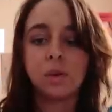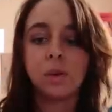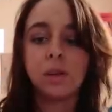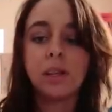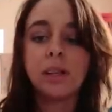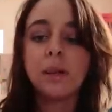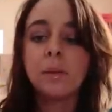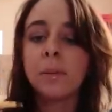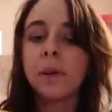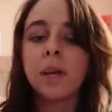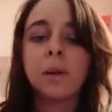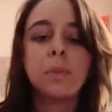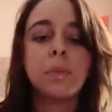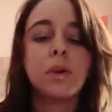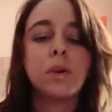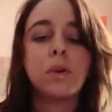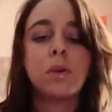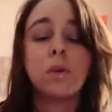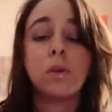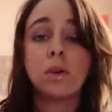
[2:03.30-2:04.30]
of toilet
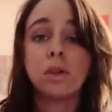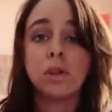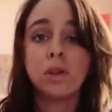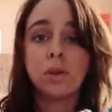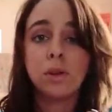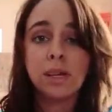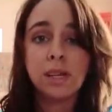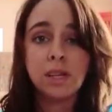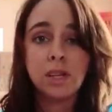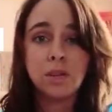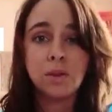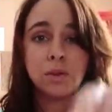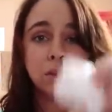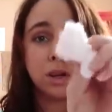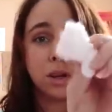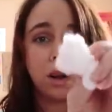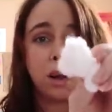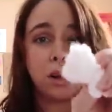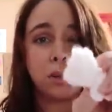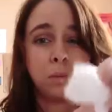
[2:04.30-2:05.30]
paper or you can use a
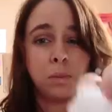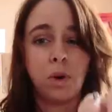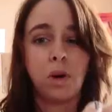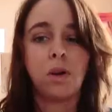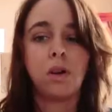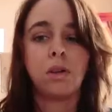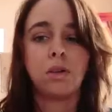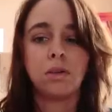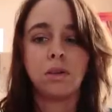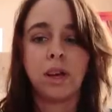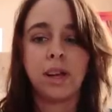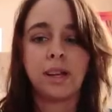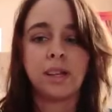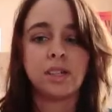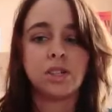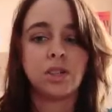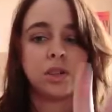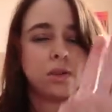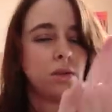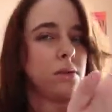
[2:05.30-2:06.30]
cotton ball. I'll kind
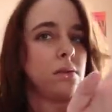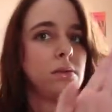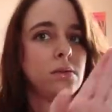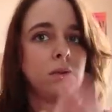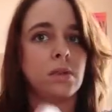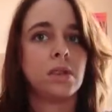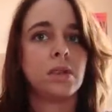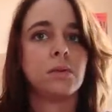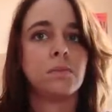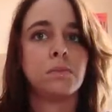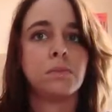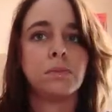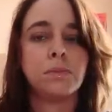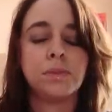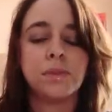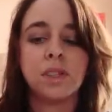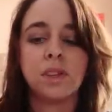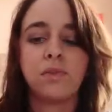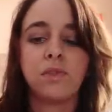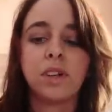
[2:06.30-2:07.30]
of show you the
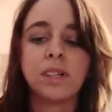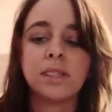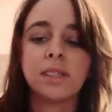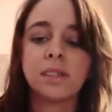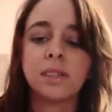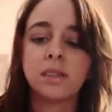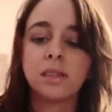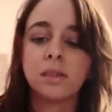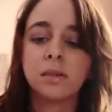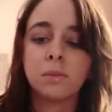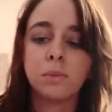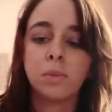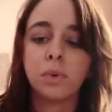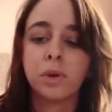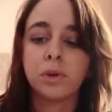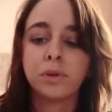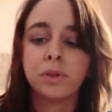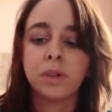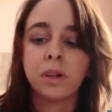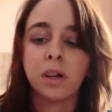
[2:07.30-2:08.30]
differences,
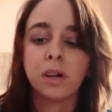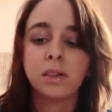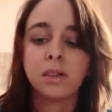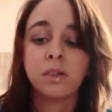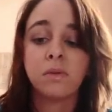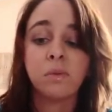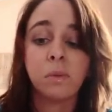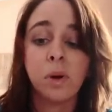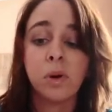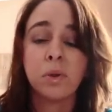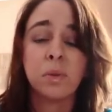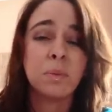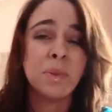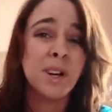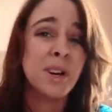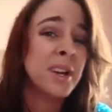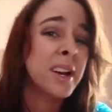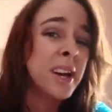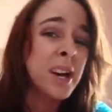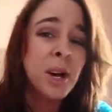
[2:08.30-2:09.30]
pros and cons of both,
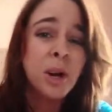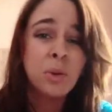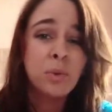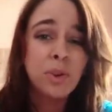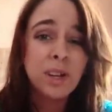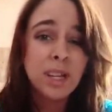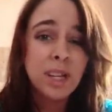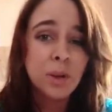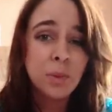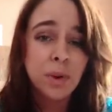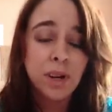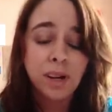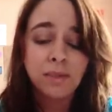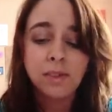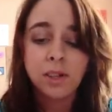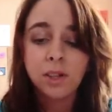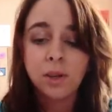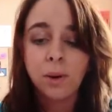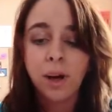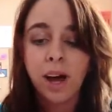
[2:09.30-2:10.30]
but really
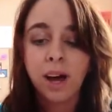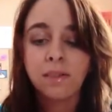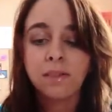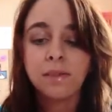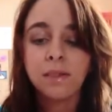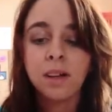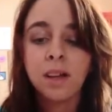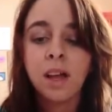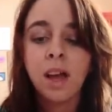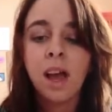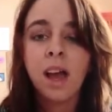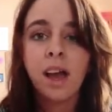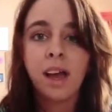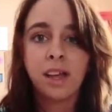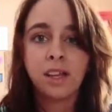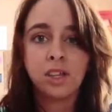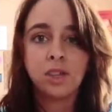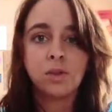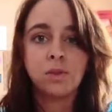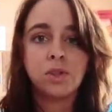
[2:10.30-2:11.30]
whatever you have.
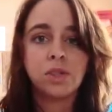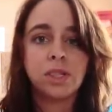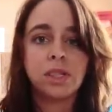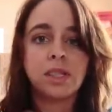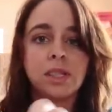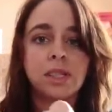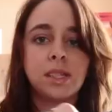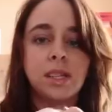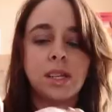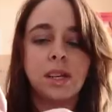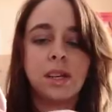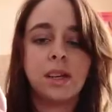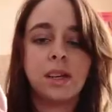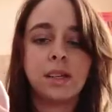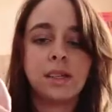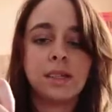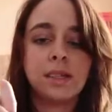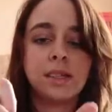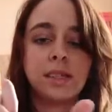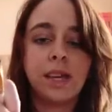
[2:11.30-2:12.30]
And you just
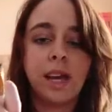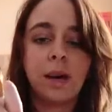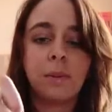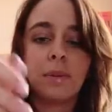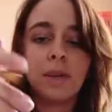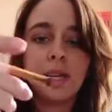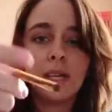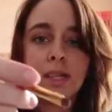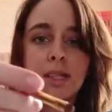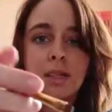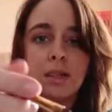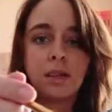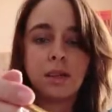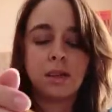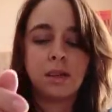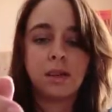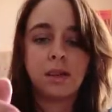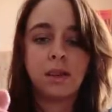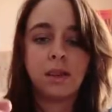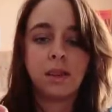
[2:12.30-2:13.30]
dab it
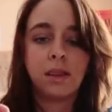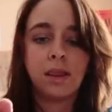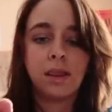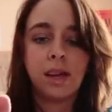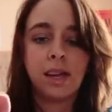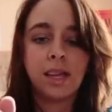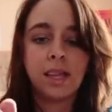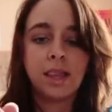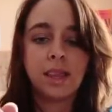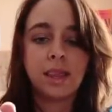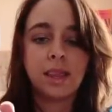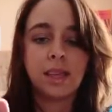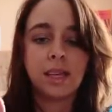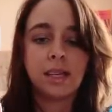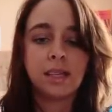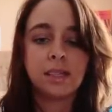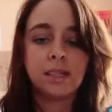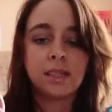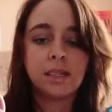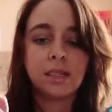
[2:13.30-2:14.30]
like
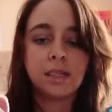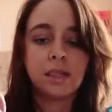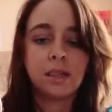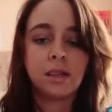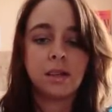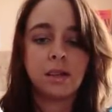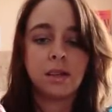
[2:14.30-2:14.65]
this